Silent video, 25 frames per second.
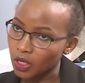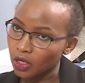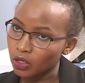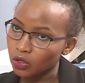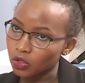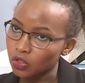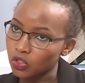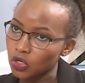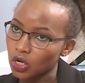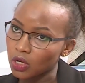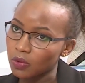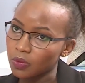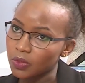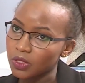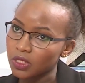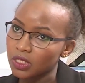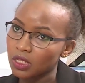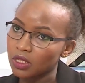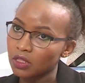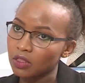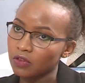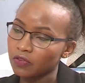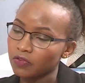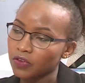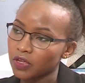Usually we say
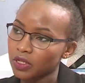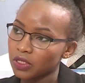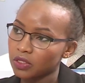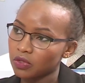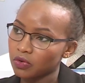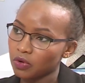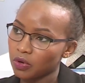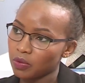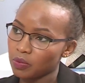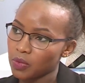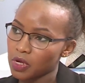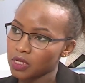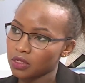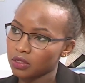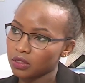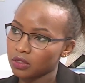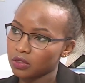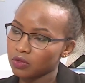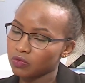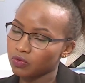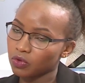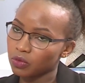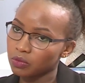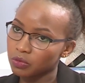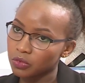the first three months,
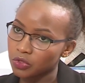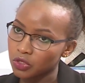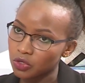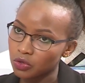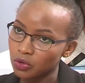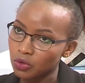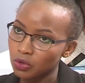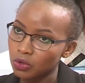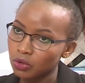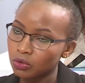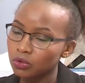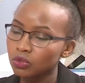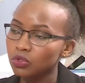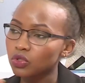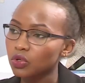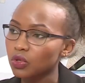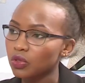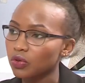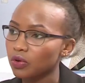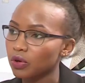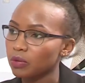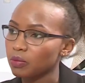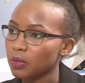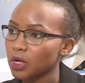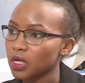from zero to
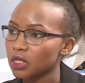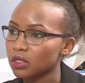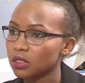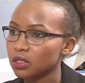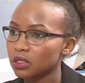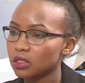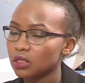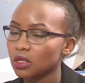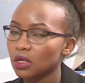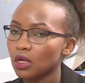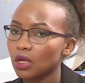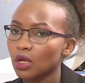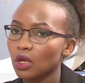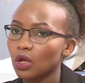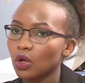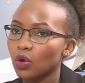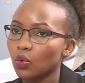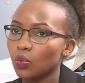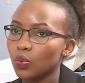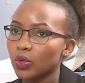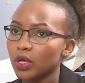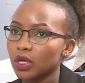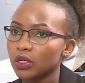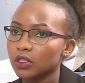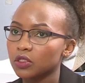three months
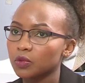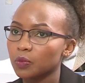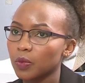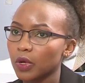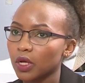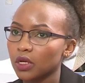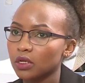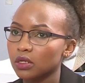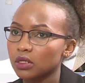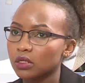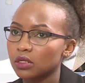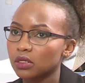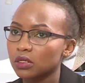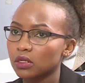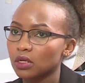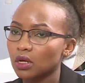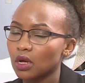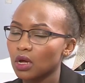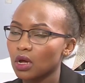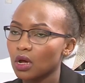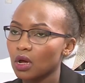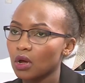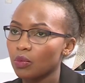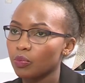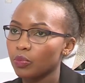we expect
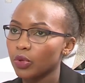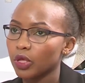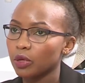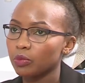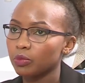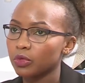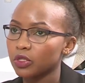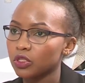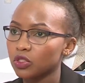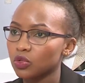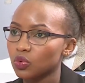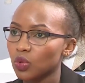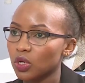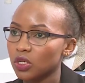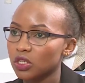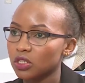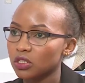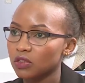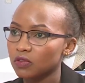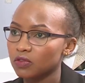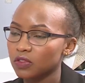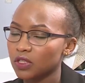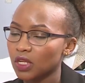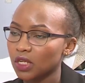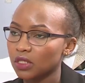uh, babies to
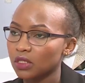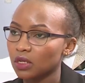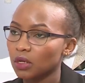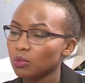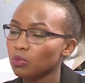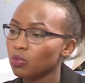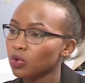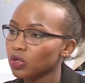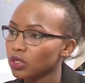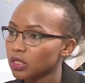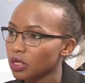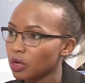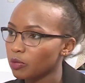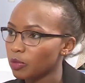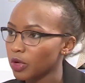achieve certain motor